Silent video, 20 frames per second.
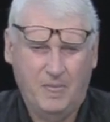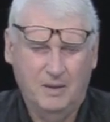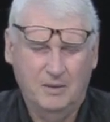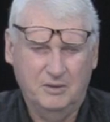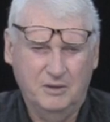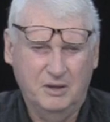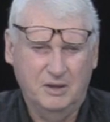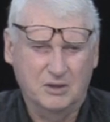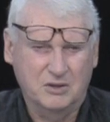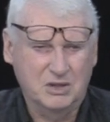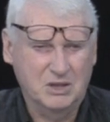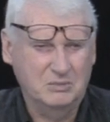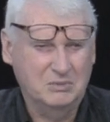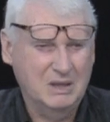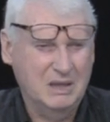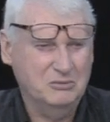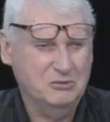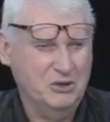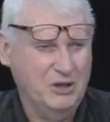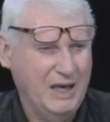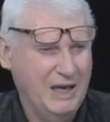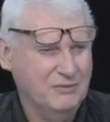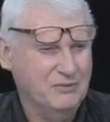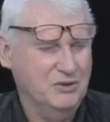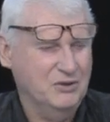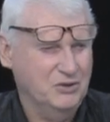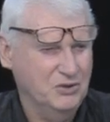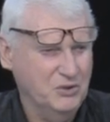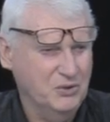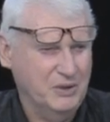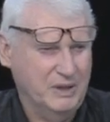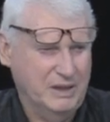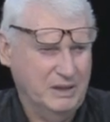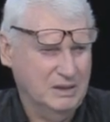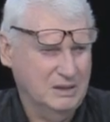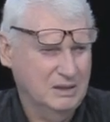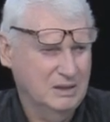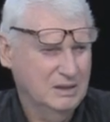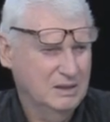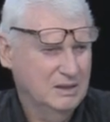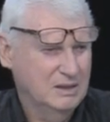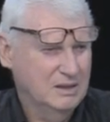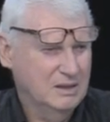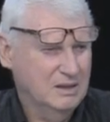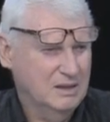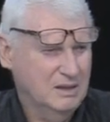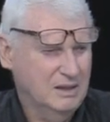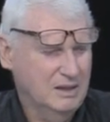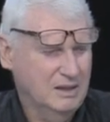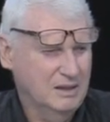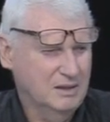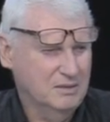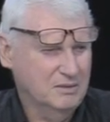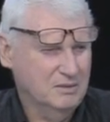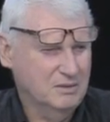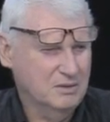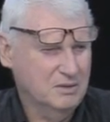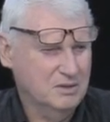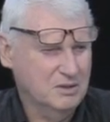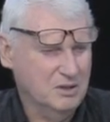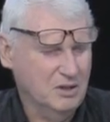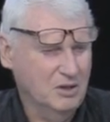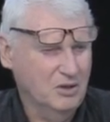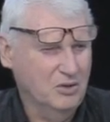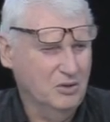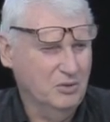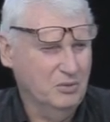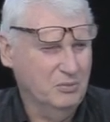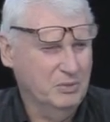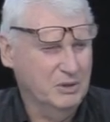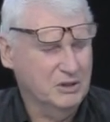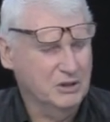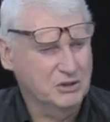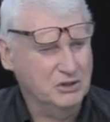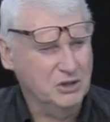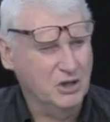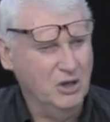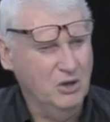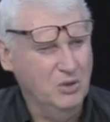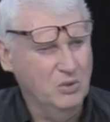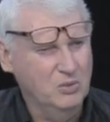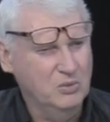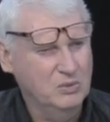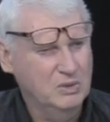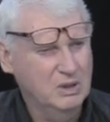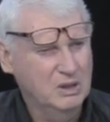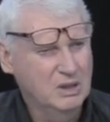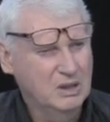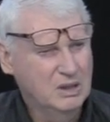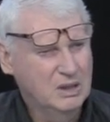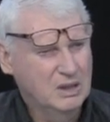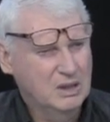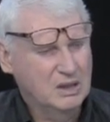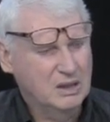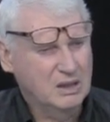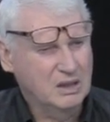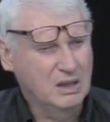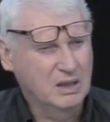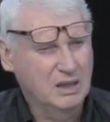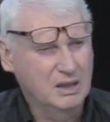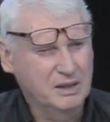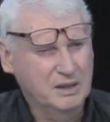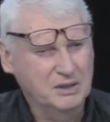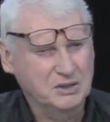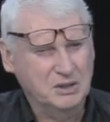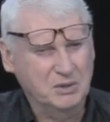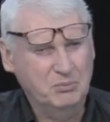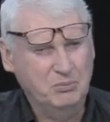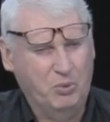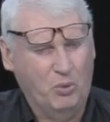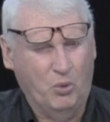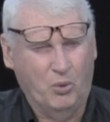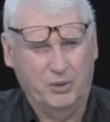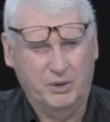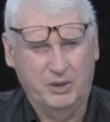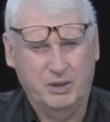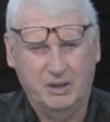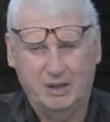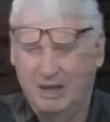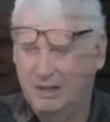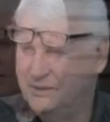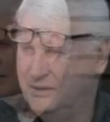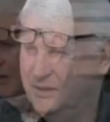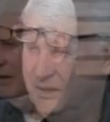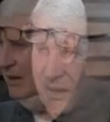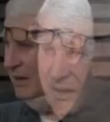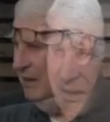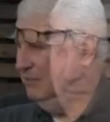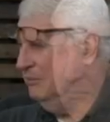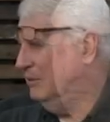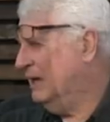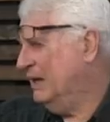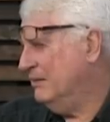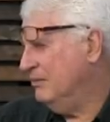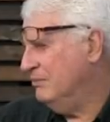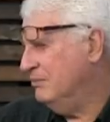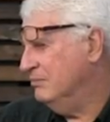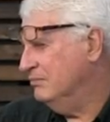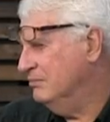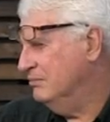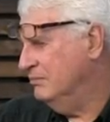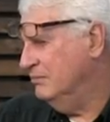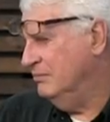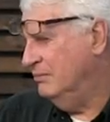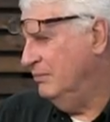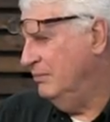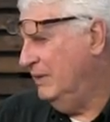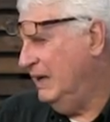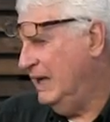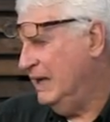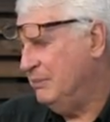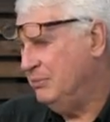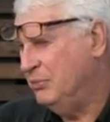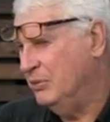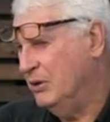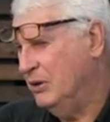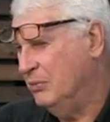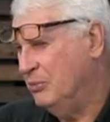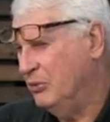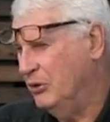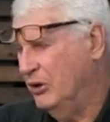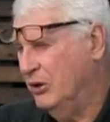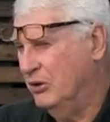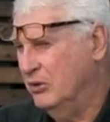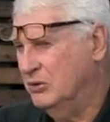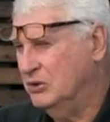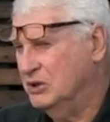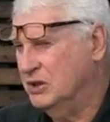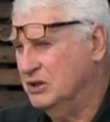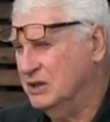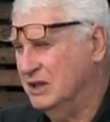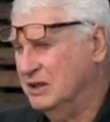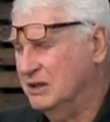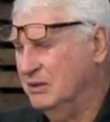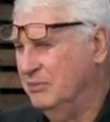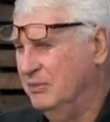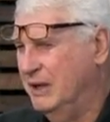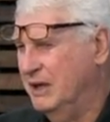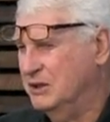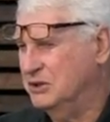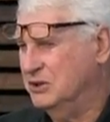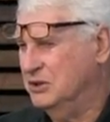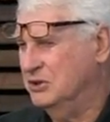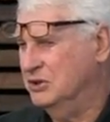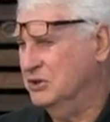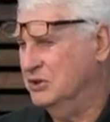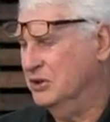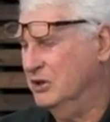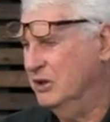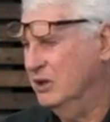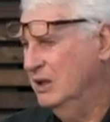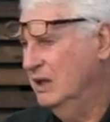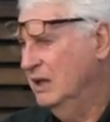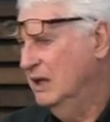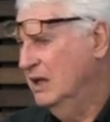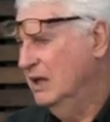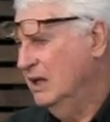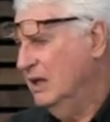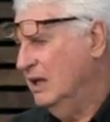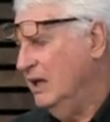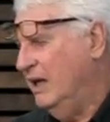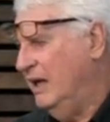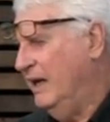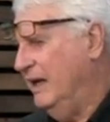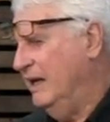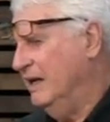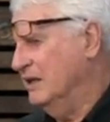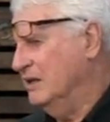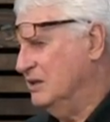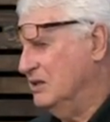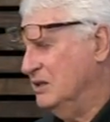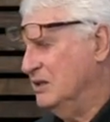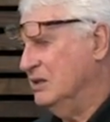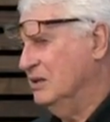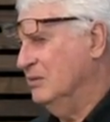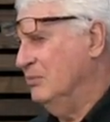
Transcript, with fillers: you know, sometimes you have to do it. Uh, so, but the tone uh, is important. I th- uh, my my approach is as a messenger, as